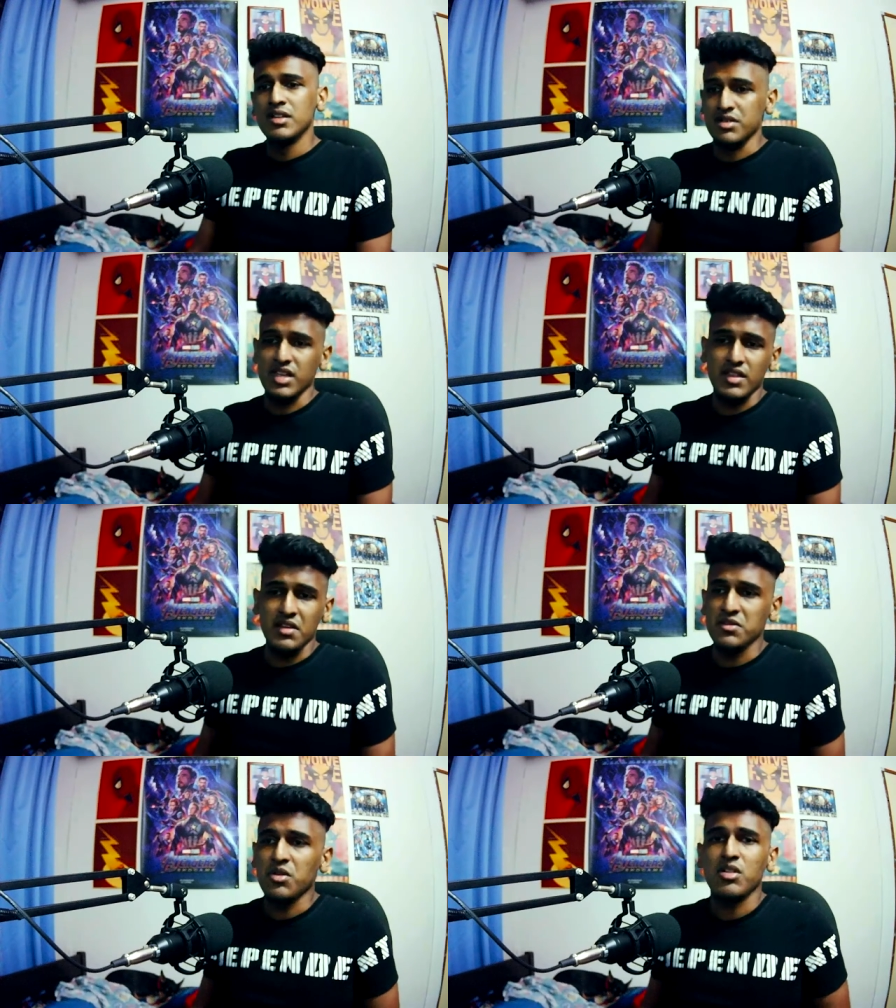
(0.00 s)
So yeah,
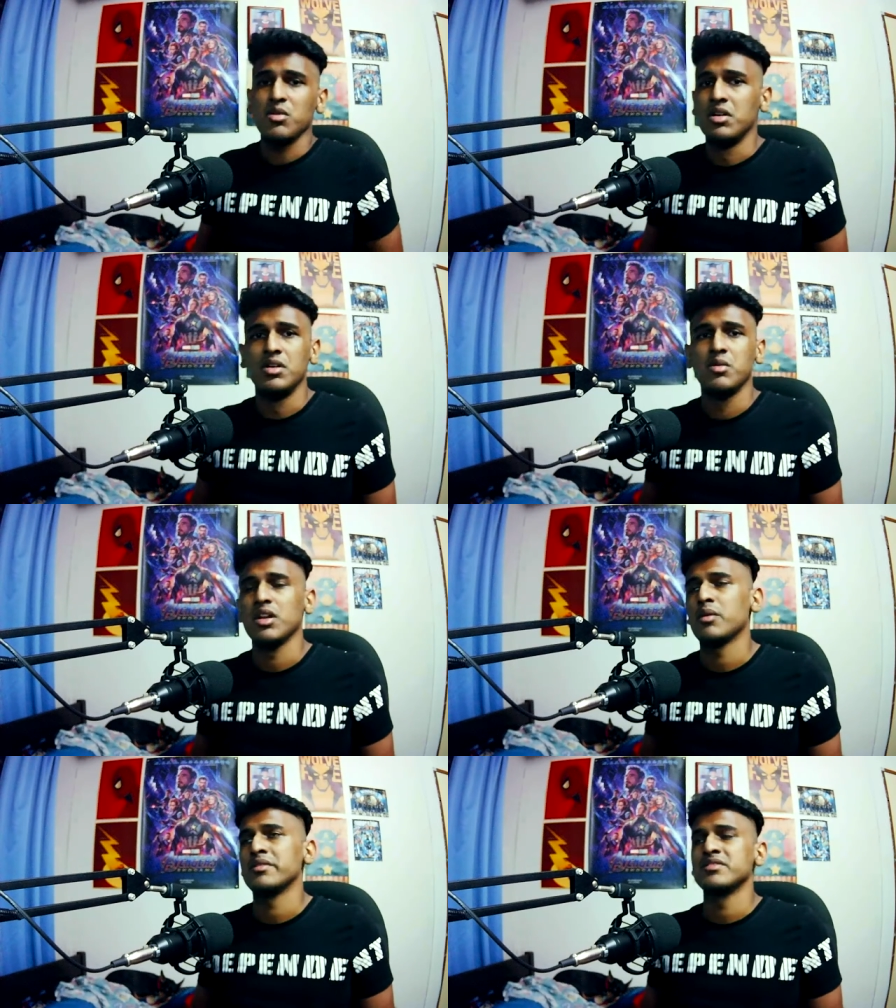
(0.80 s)
that is all
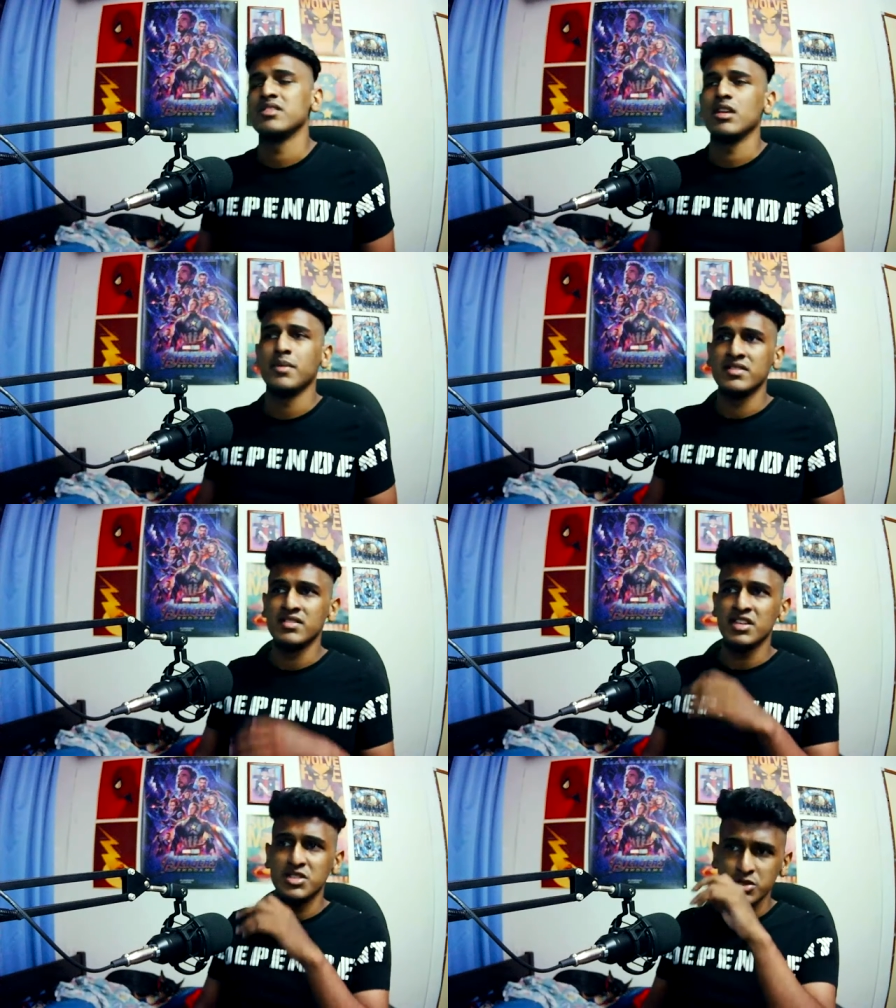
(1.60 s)
what I wanted to say about
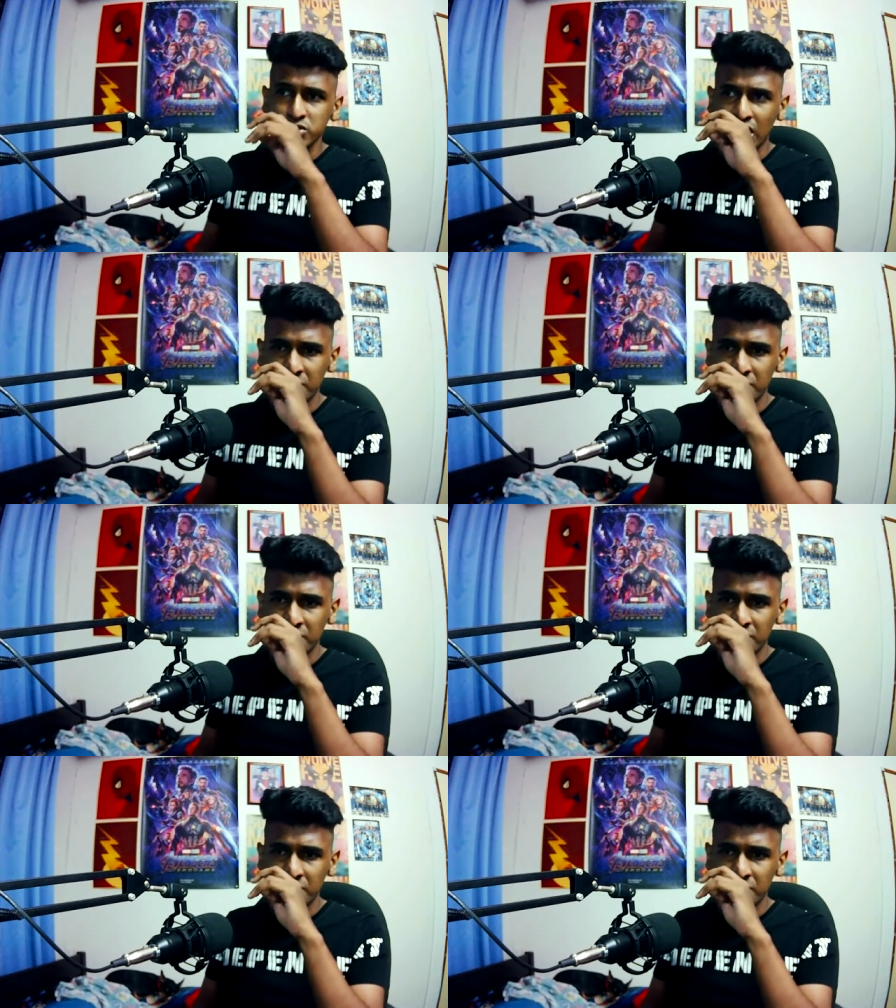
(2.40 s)
this issue.